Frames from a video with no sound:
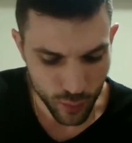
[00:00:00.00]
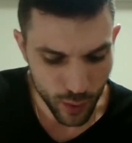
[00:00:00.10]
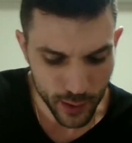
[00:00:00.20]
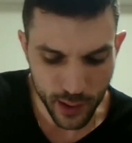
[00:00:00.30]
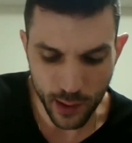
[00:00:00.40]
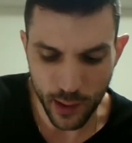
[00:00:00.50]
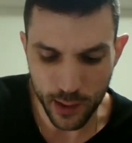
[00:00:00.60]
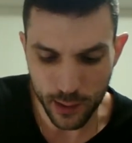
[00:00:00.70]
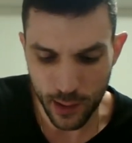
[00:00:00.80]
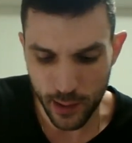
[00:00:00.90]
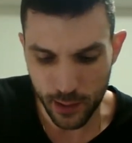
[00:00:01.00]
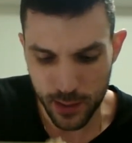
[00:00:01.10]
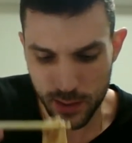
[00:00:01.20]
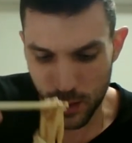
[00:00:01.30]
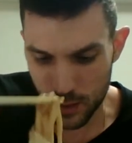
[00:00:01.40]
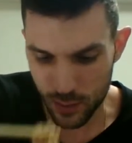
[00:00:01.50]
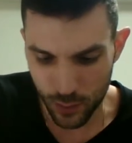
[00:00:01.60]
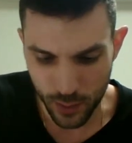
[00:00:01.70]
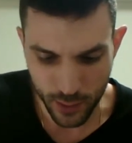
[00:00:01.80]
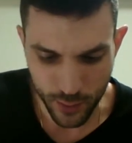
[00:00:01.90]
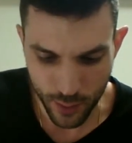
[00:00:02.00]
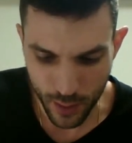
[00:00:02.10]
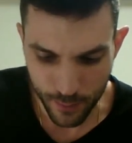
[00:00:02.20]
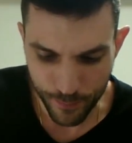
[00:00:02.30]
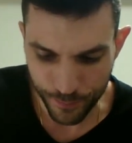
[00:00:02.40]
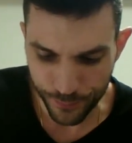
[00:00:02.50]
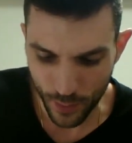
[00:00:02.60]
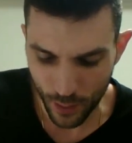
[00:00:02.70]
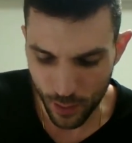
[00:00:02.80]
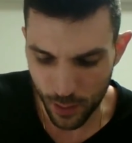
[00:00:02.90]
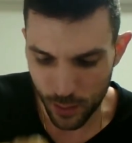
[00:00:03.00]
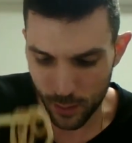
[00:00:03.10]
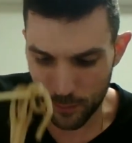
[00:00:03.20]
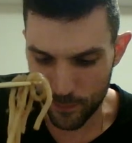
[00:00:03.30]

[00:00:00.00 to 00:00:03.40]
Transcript: working in like the States or in Europe. I